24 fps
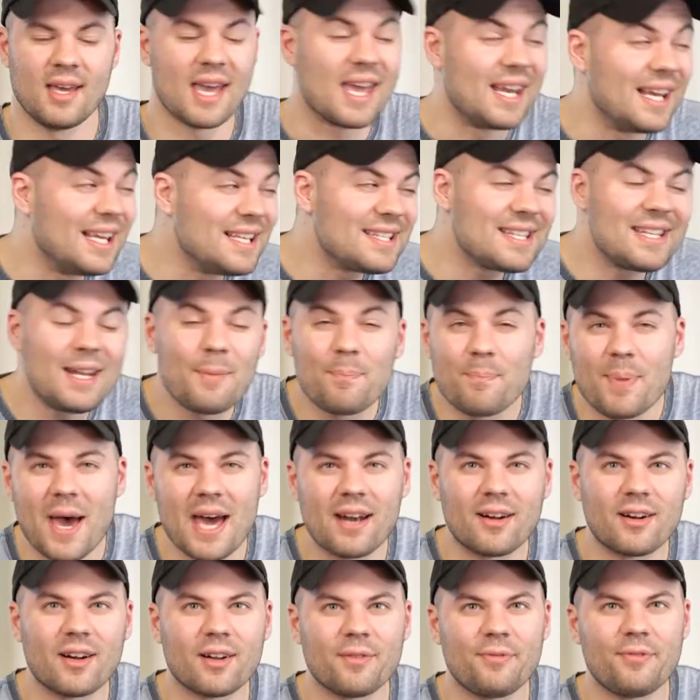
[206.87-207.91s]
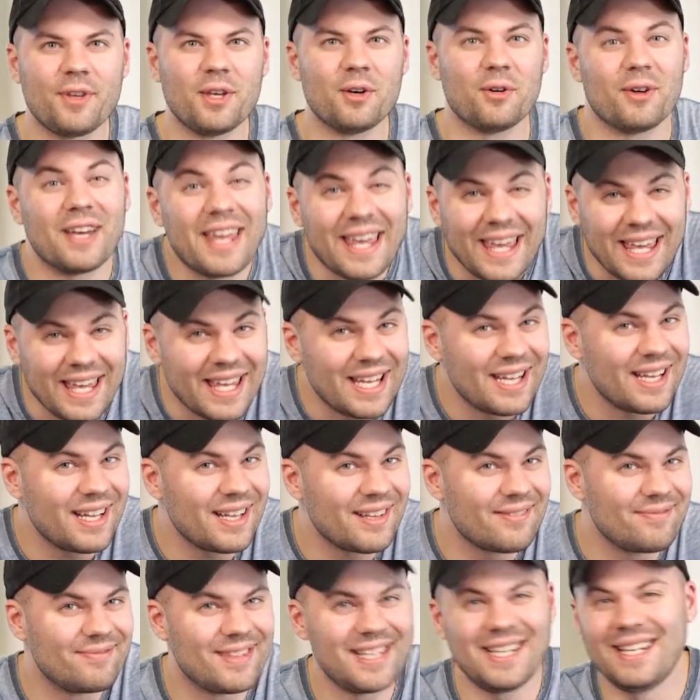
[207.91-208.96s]
And isn't it better to feel in
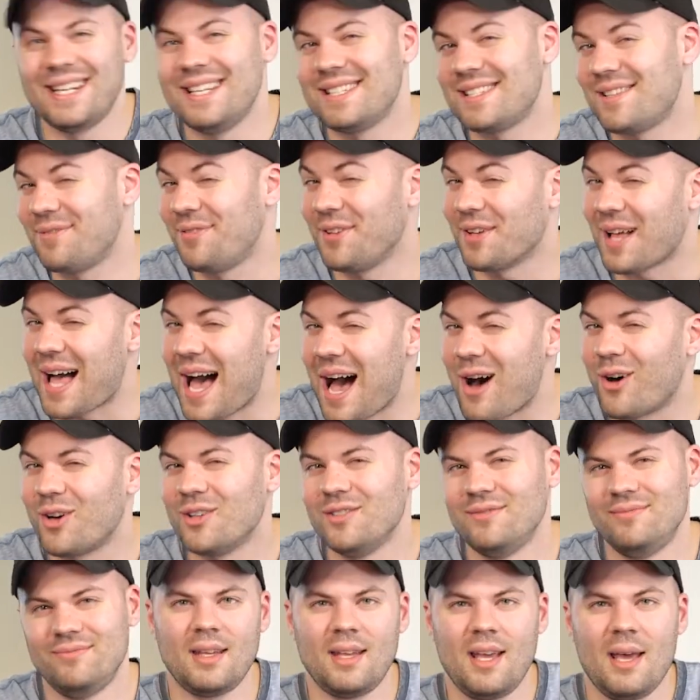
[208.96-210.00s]
than it is to feel out?